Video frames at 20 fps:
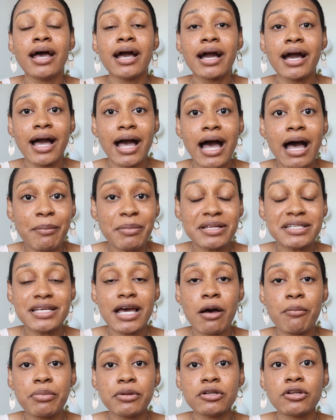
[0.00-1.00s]
Comment
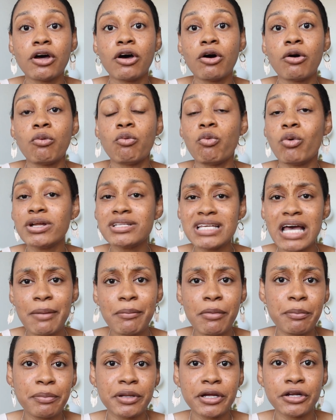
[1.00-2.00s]
down below, what type
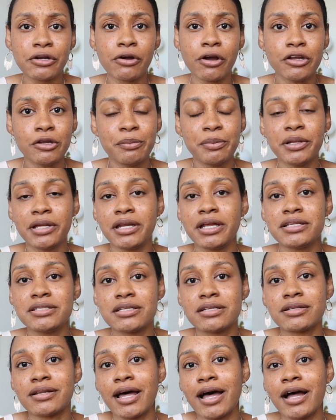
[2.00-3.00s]
of planner are you planning to
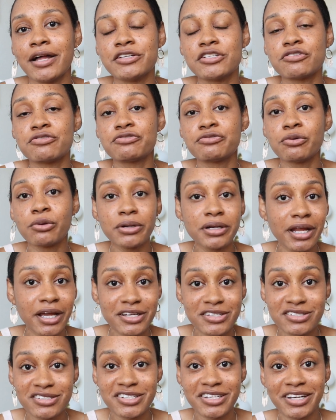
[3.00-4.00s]
launch for
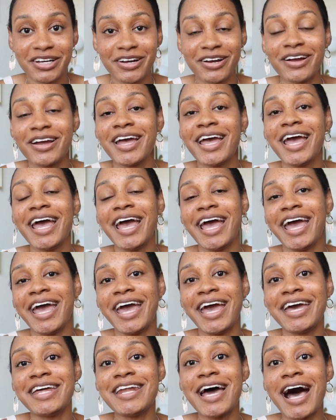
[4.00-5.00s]
next year?
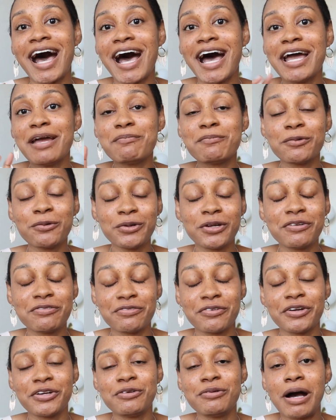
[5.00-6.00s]
And I'm rooting
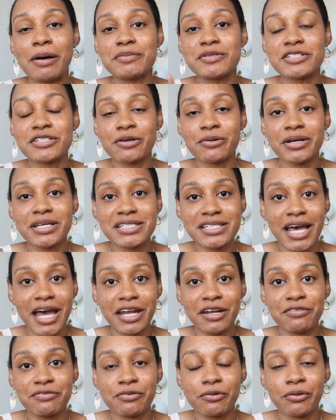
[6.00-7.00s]
for you. I'm so
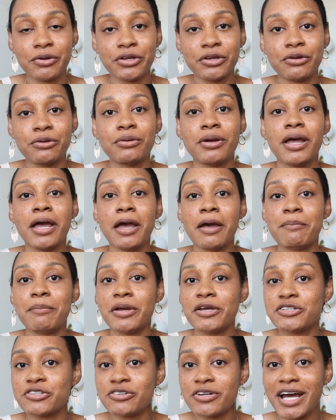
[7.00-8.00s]
excited for you.
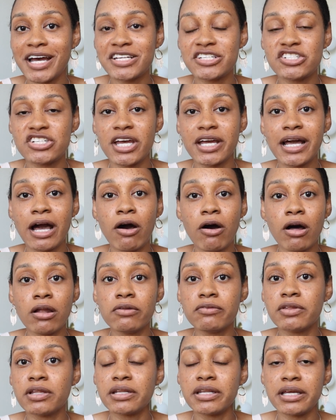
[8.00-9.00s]
Make sure you guys check out all
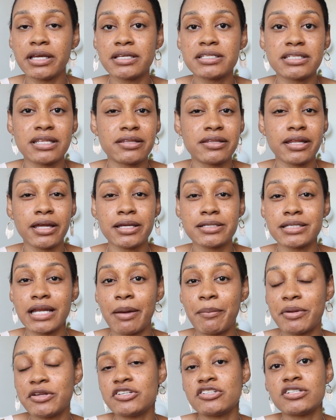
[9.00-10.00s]
of the links and things that I
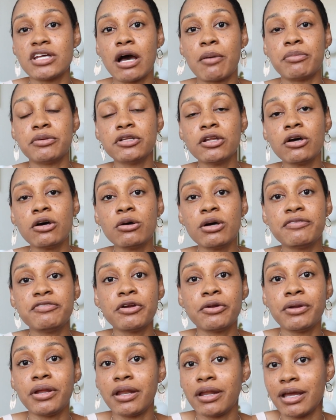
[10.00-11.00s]
mentioned down below if
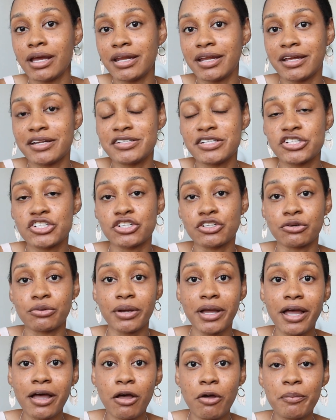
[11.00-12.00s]
you're needing any additional
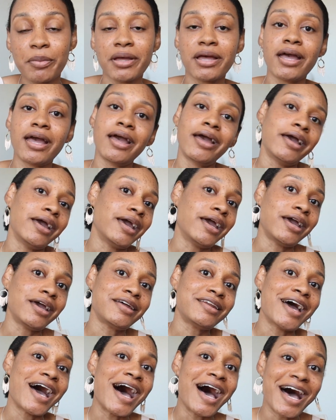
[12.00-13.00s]
help.
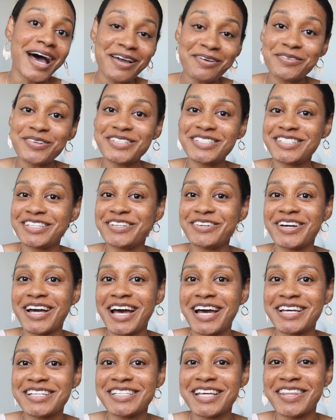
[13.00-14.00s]
And I will see you
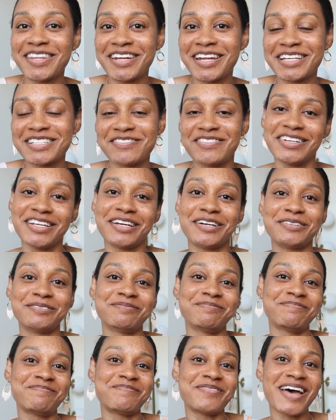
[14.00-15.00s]
guys in the next video.
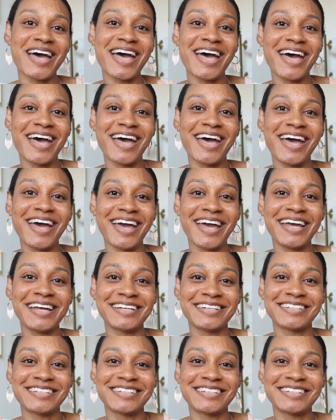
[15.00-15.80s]
Bye.